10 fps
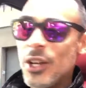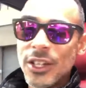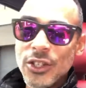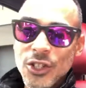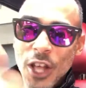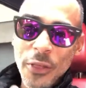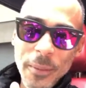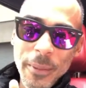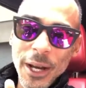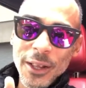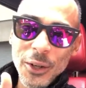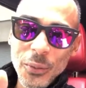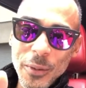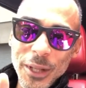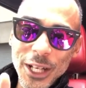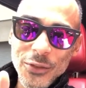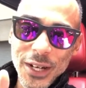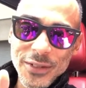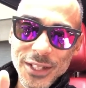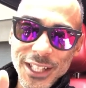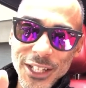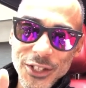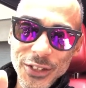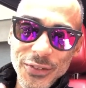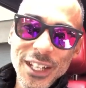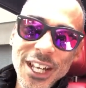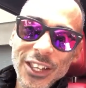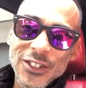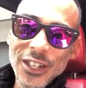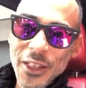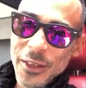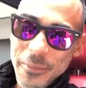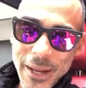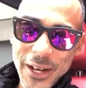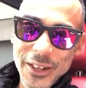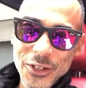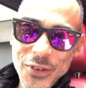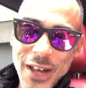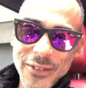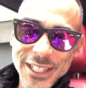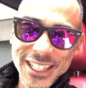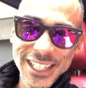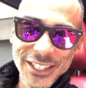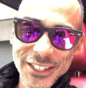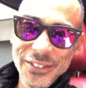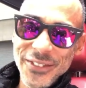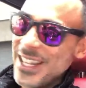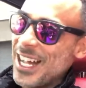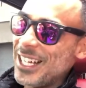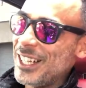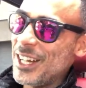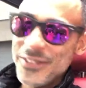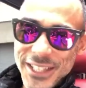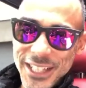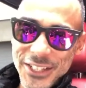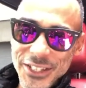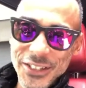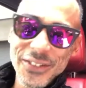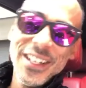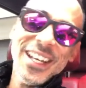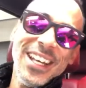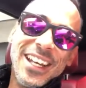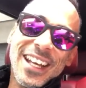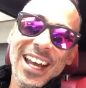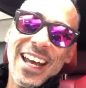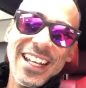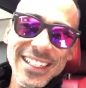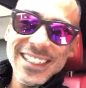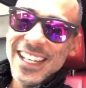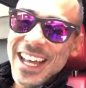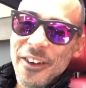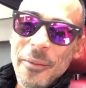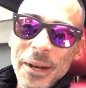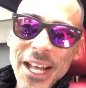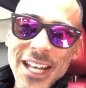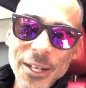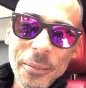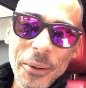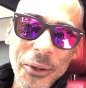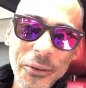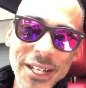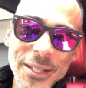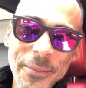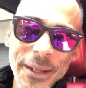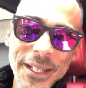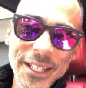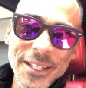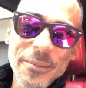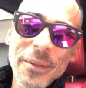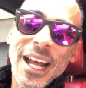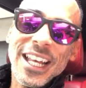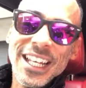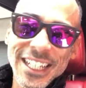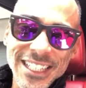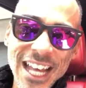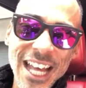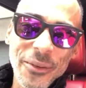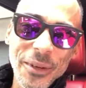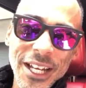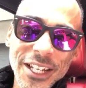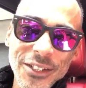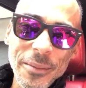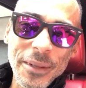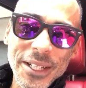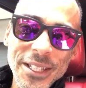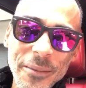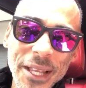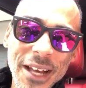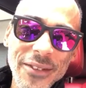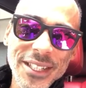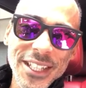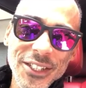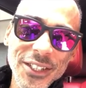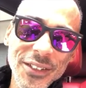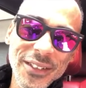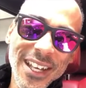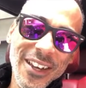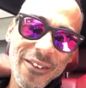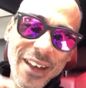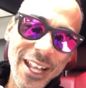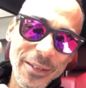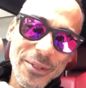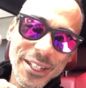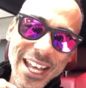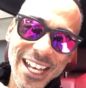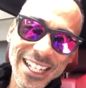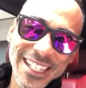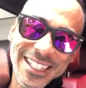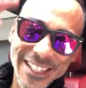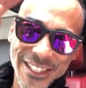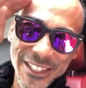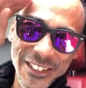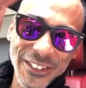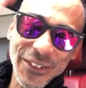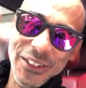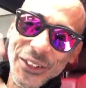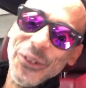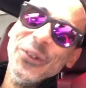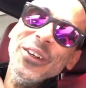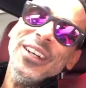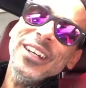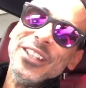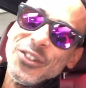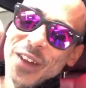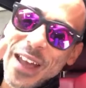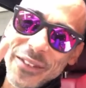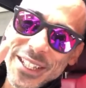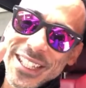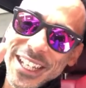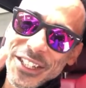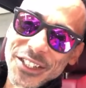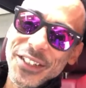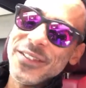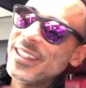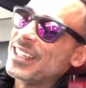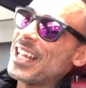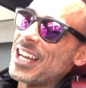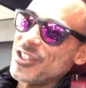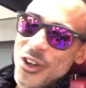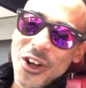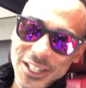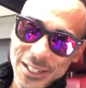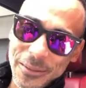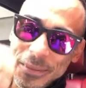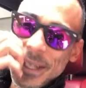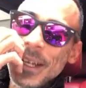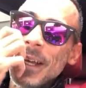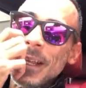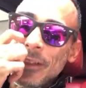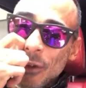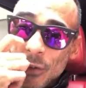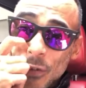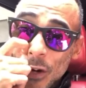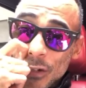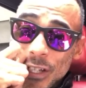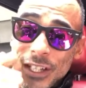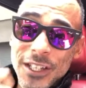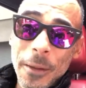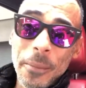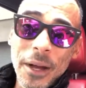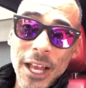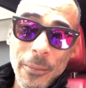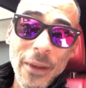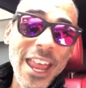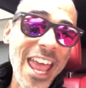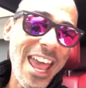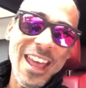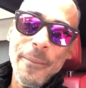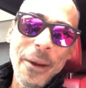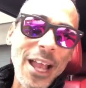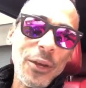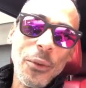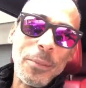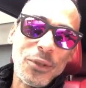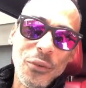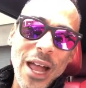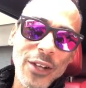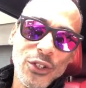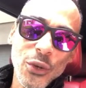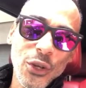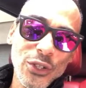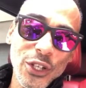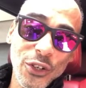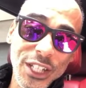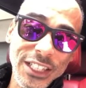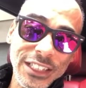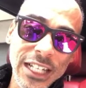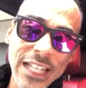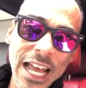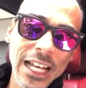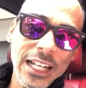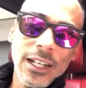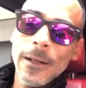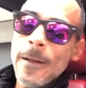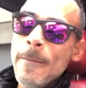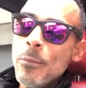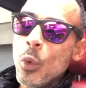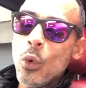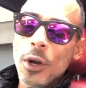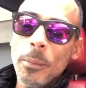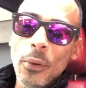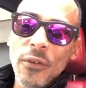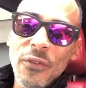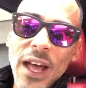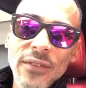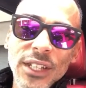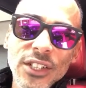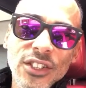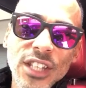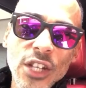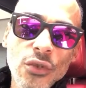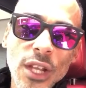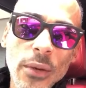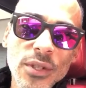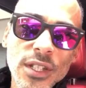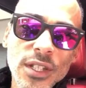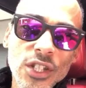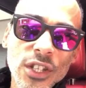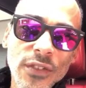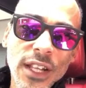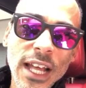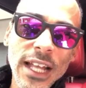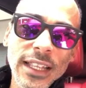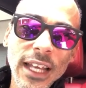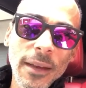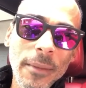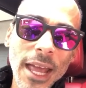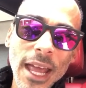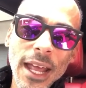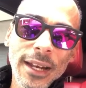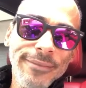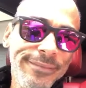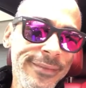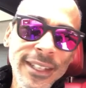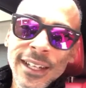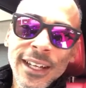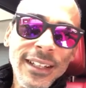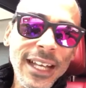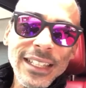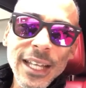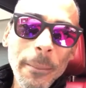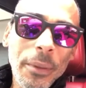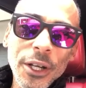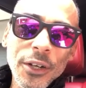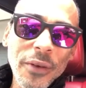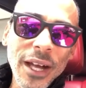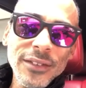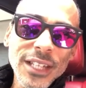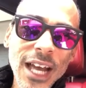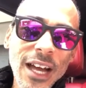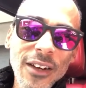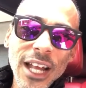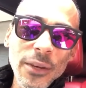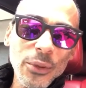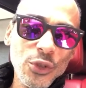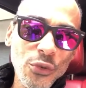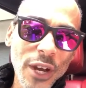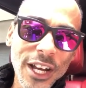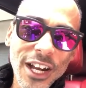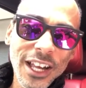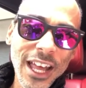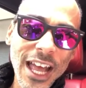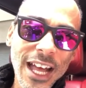There's nothing better than a woman that drives a stick shift. There's nothing better than driving a stick shift. I love stick shift. Guys, everybody has their polarized opinions, but I get excited when I hear somebody tell me they have a stick shift. Random shenanigans, salute you driving a stick shift. That is awesome. Those Versas are probably, yeah, it probably whips around too. Those little Nissans, I had a 1.5 liter Sentra that was stick shift, and that thing, man, that thing boogied around town, and it was great on gas.